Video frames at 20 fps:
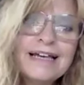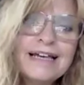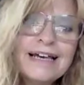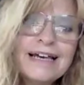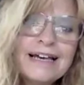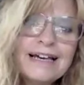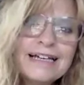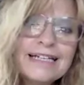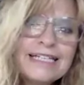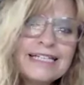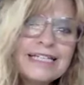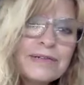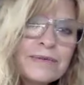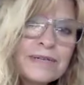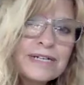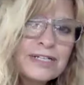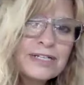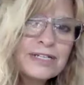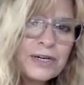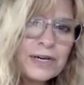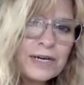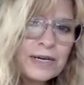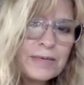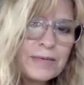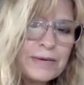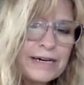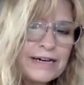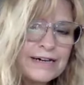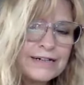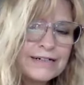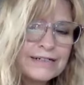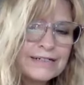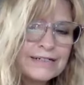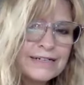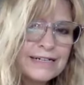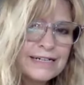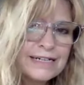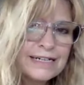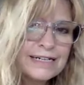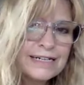I did want to talk about
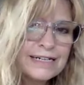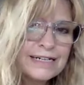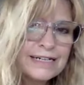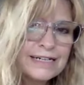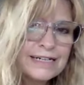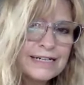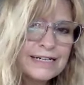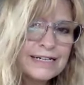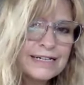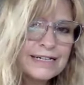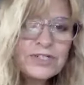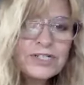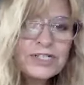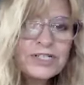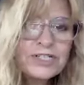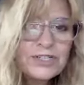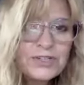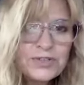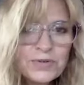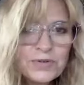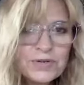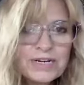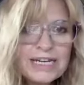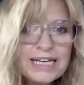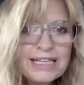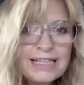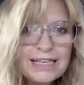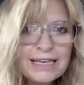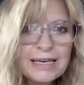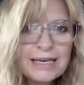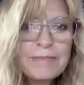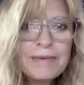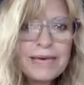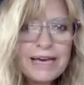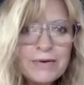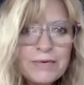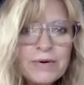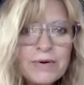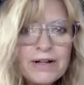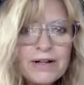uh, the conversion story that
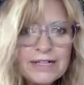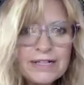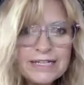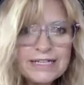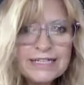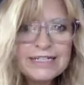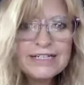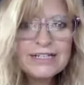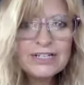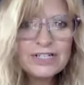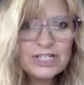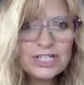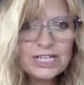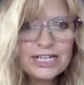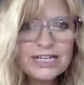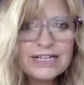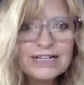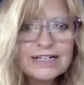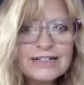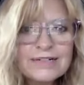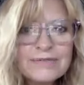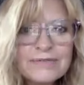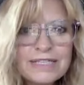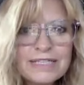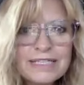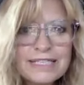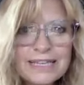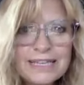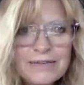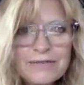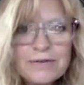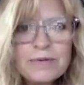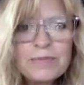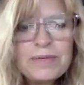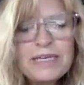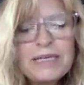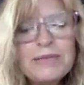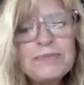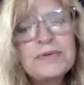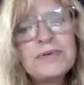Matt Wallen mm-hmm. shared mm-hmm. with several
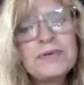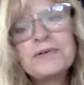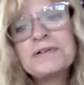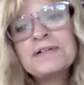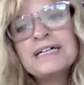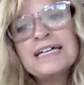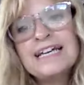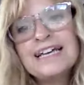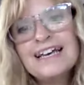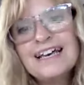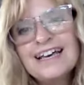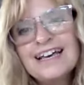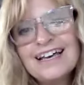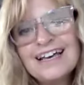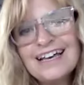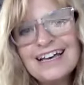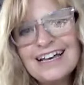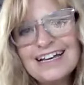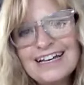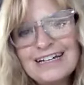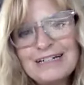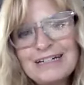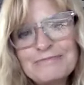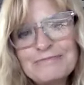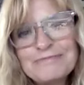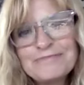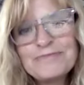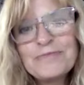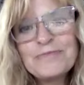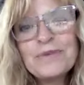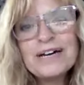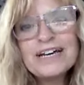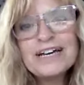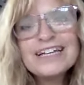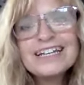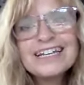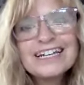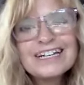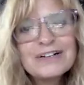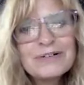people. Yeah. Um,
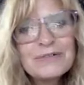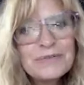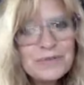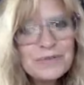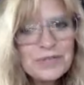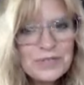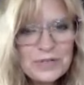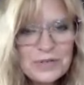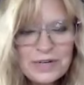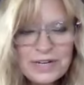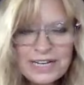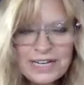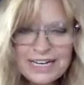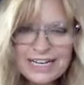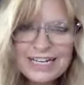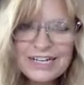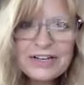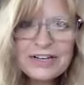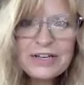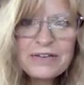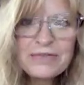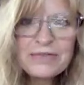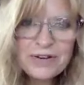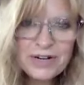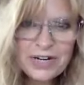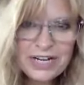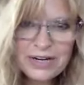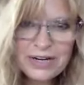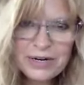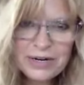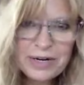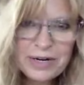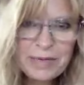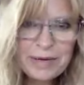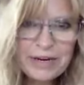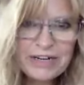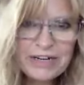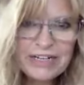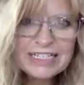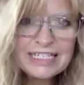what a cool story. And I know you've already heard
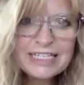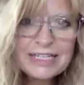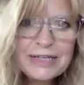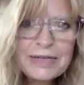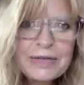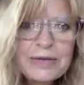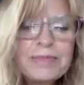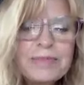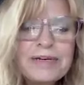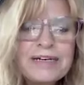about it too, mm-hmm.